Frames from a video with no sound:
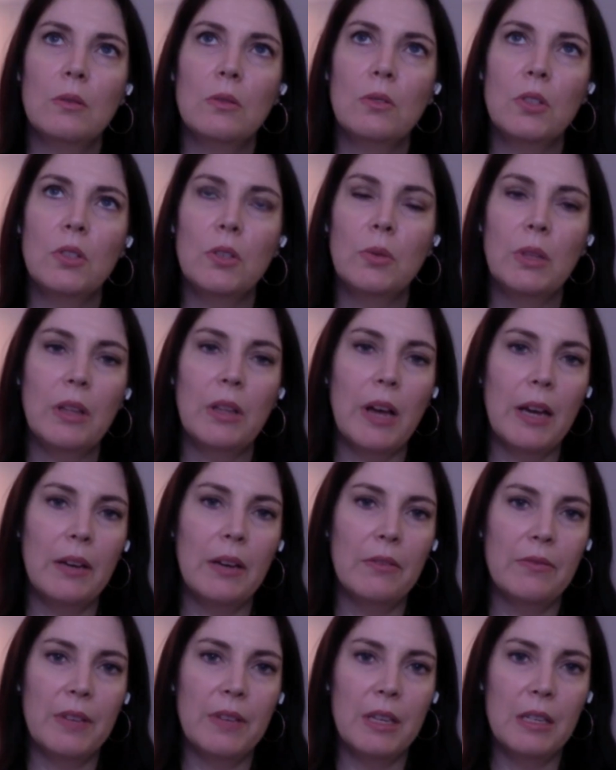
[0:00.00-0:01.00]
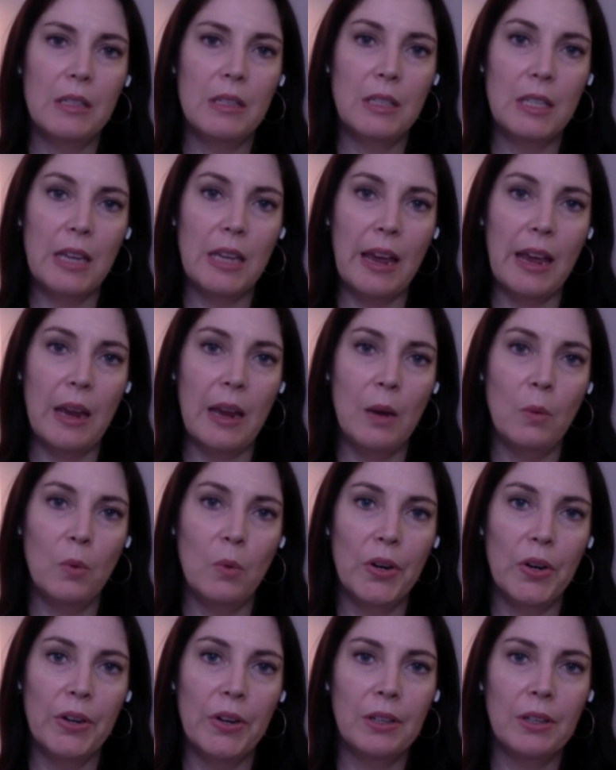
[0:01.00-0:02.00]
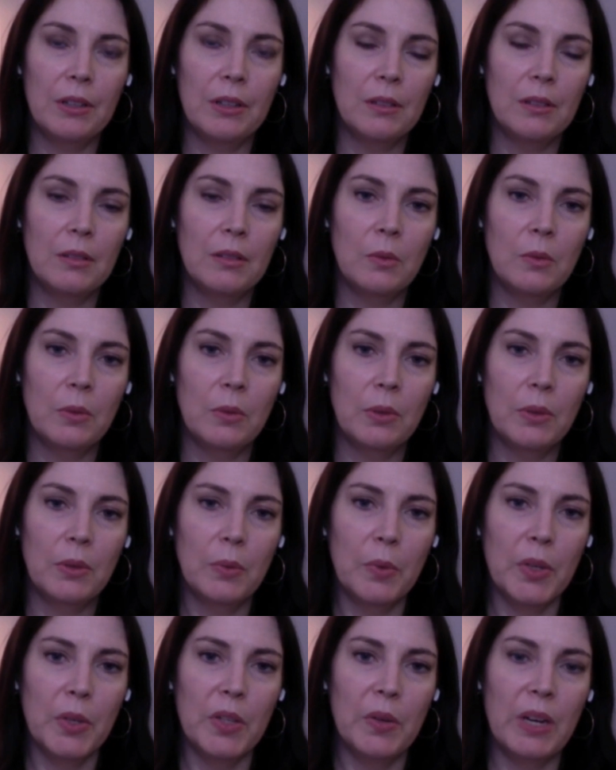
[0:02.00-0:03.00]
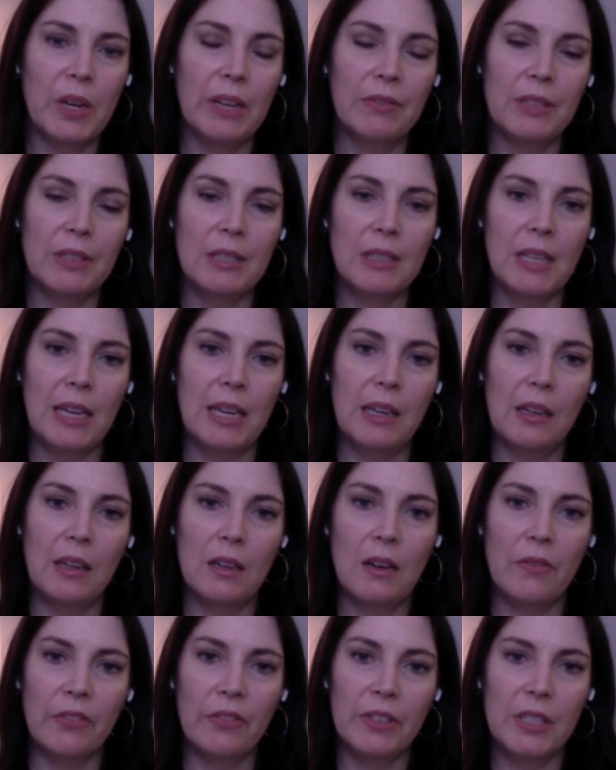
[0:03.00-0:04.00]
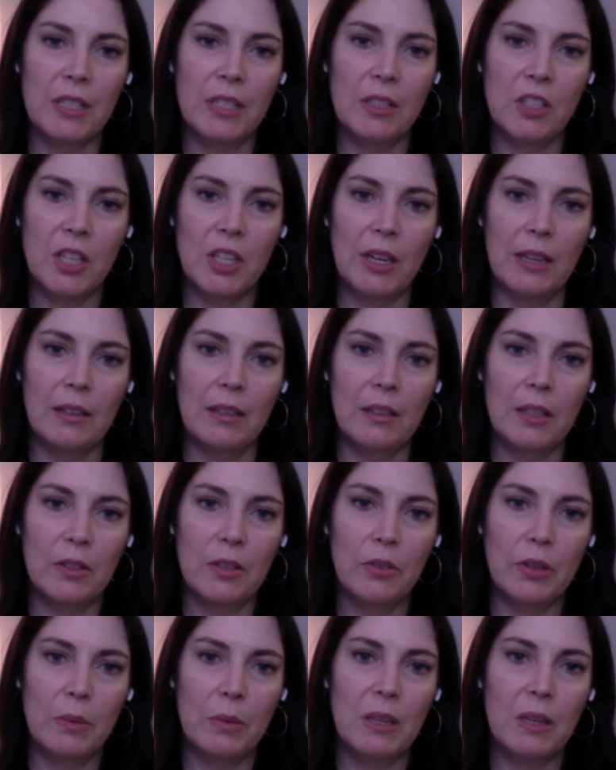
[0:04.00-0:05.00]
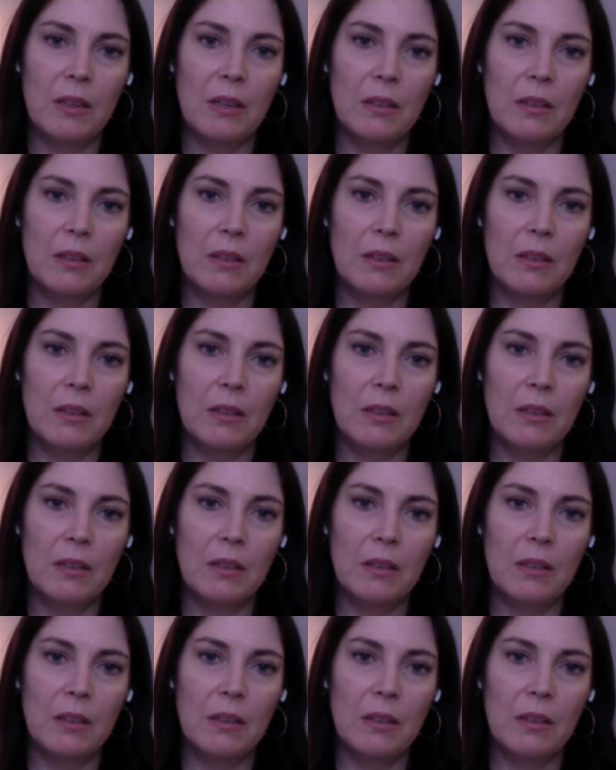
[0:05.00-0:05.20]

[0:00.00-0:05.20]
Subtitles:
do a lot of NDA work where you have to sign a confidentiality agreement?